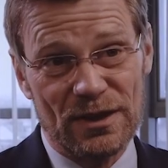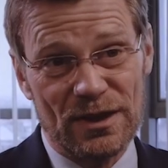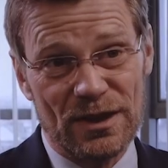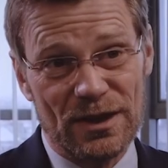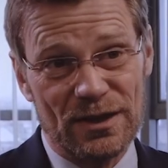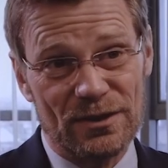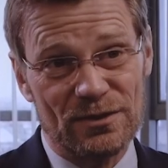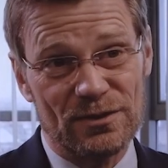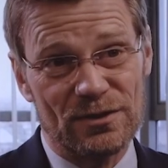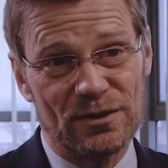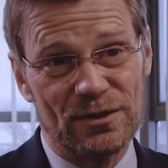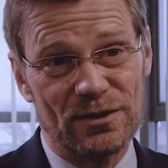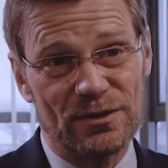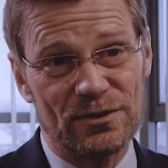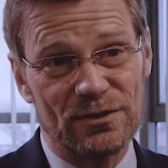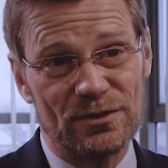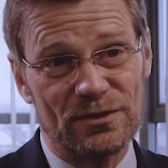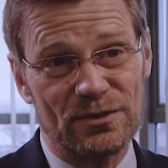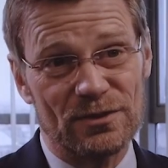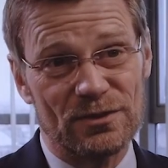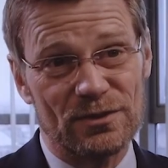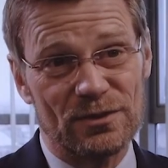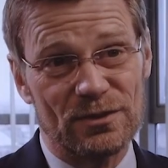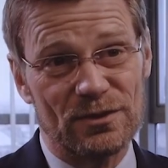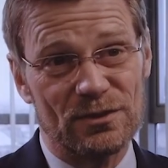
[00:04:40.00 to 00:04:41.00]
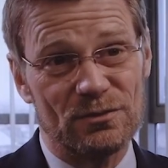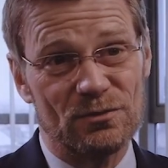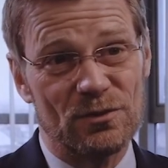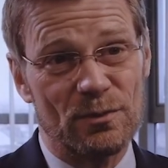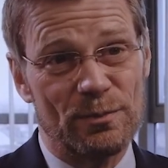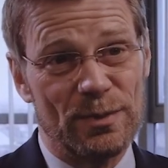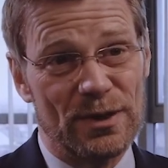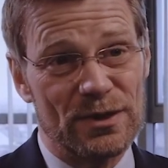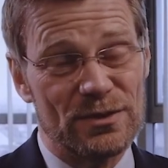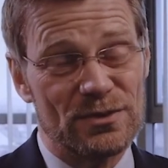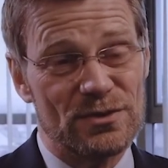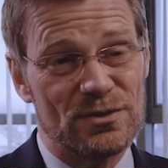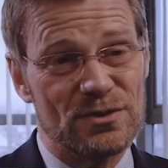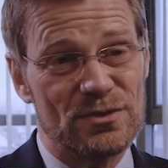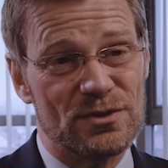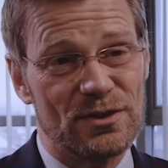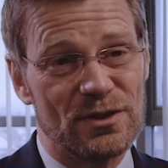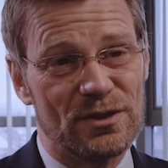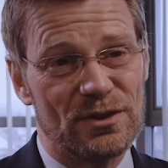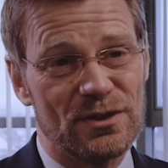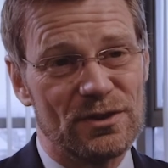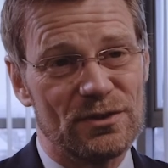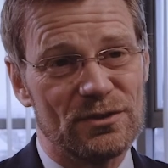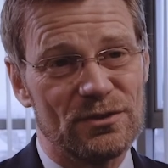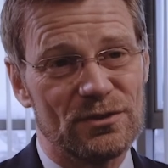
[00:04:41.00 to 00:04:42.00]
excellence and robust
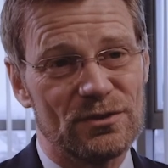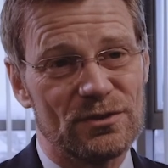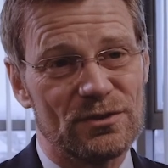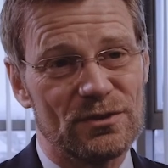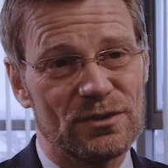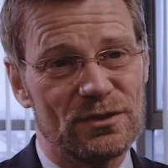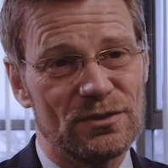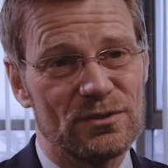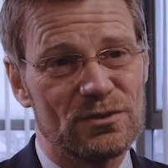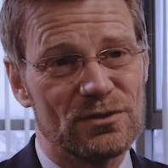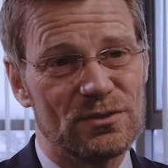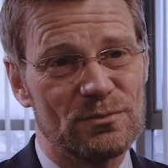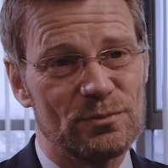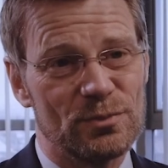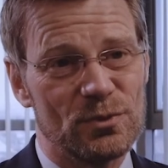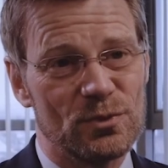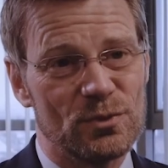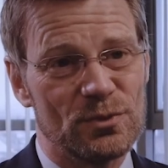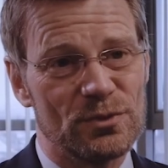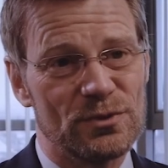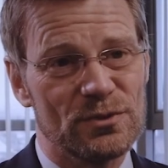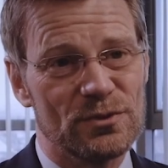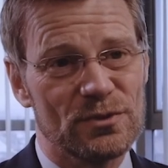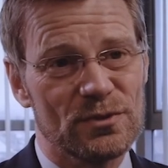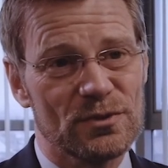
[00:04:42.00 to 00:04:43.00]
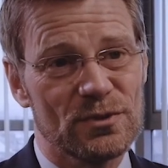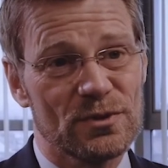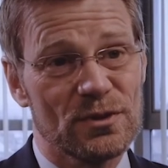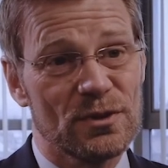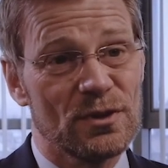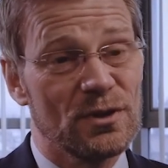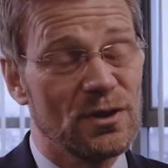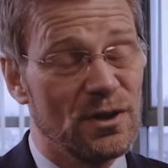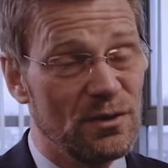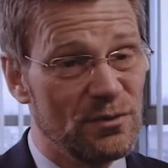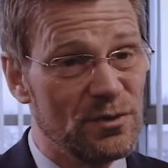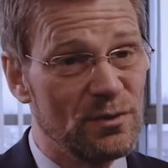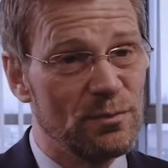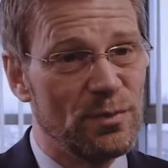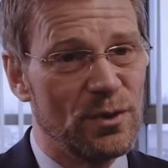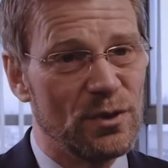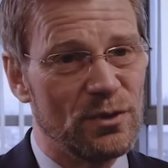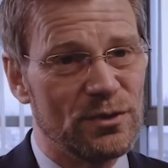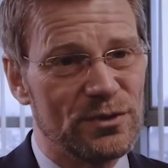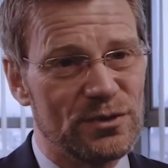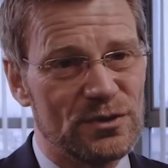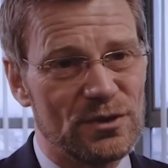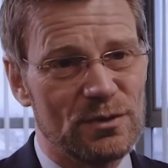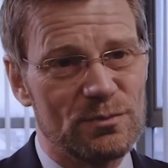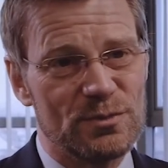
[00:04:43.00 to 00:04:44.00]
science in support of the
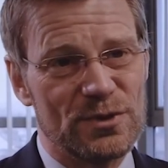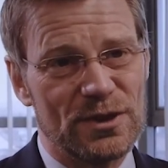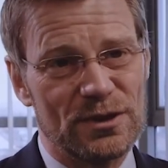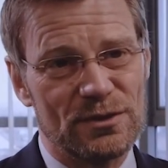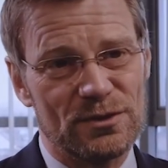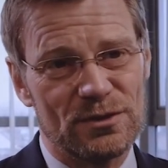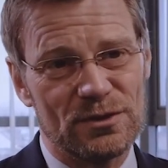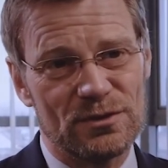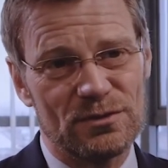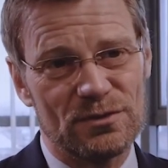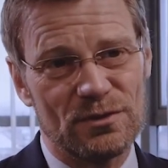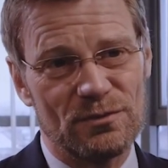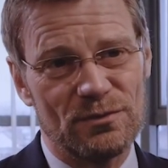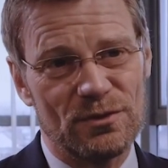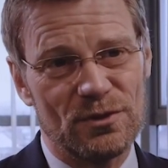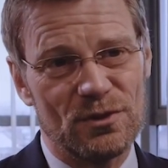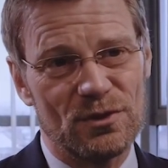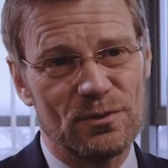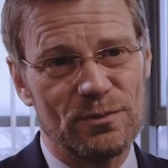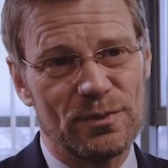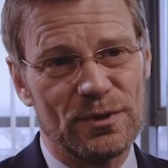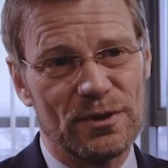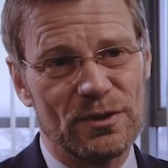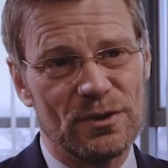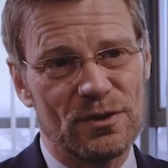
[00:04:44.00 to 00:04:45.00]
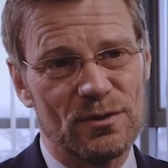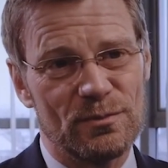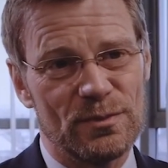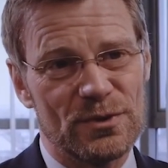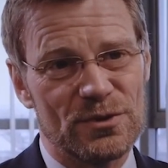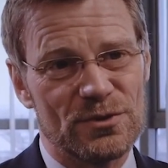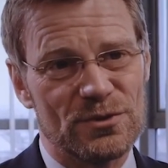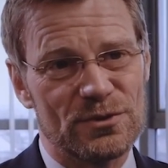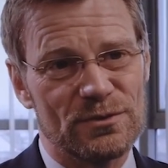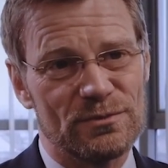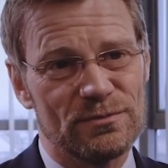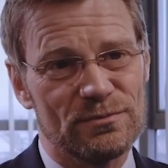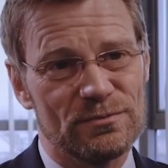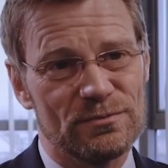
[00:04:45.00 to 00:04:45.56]
policy objectives of the European Commission.